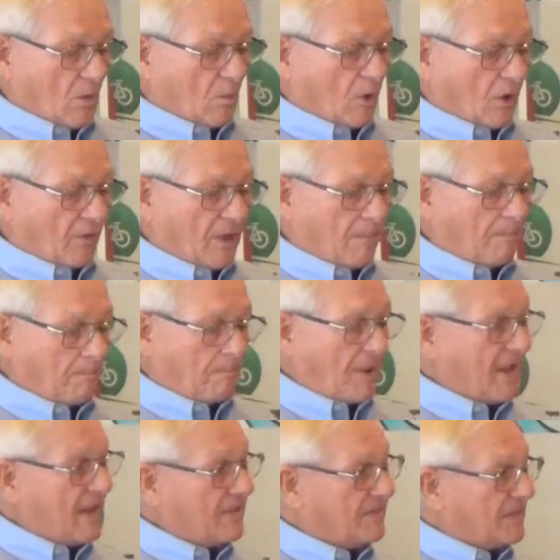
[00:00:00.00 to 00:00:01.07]
will
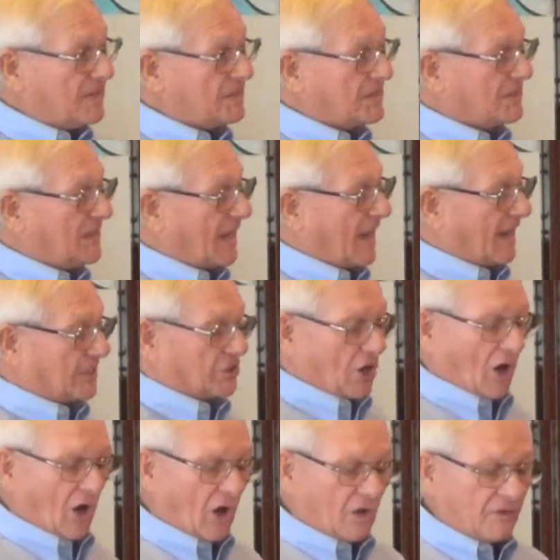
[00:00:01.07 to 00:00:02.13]
pay this
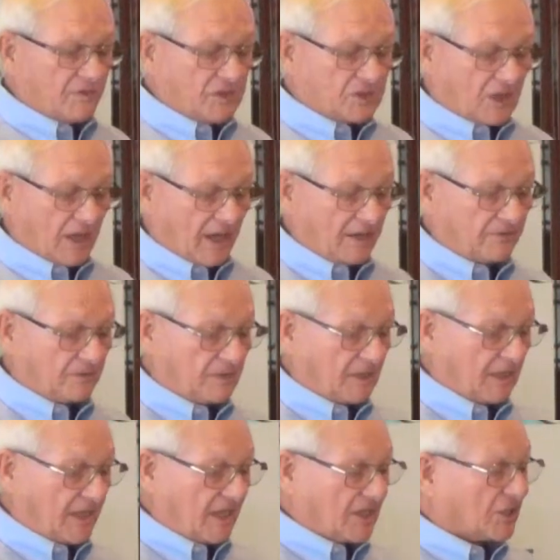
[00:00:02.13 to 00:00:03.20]
tax all of its life,
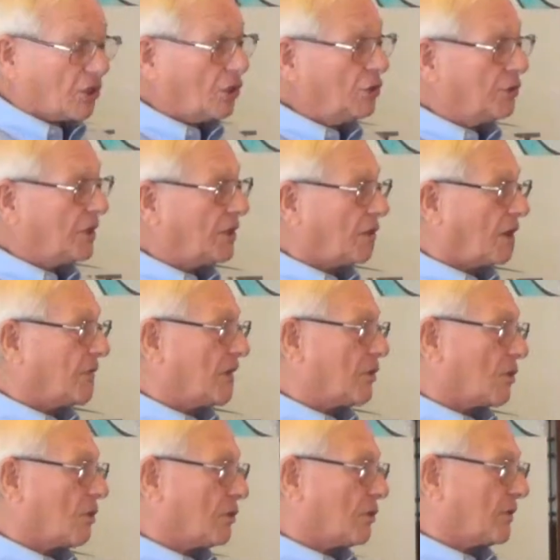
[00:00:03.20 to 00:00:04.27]
including on
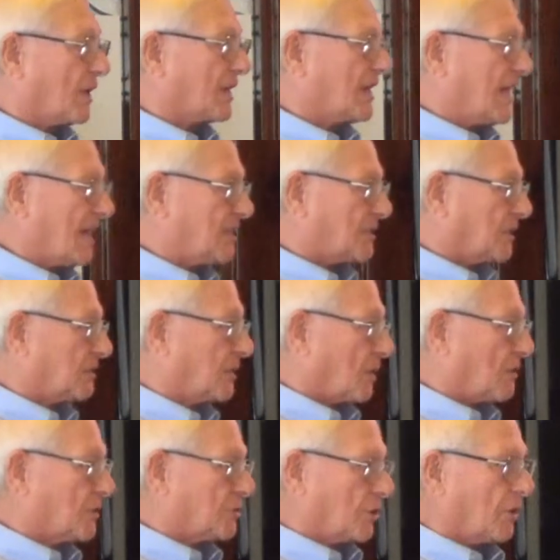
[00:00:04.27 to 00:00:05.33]
the urn or the casket
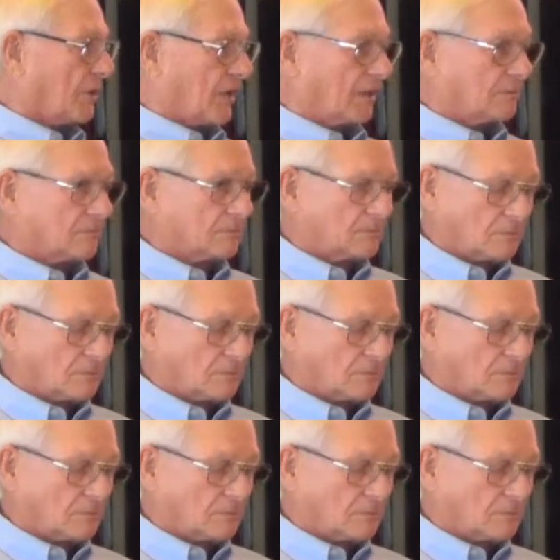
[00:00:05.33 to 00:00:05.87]
they're interred in.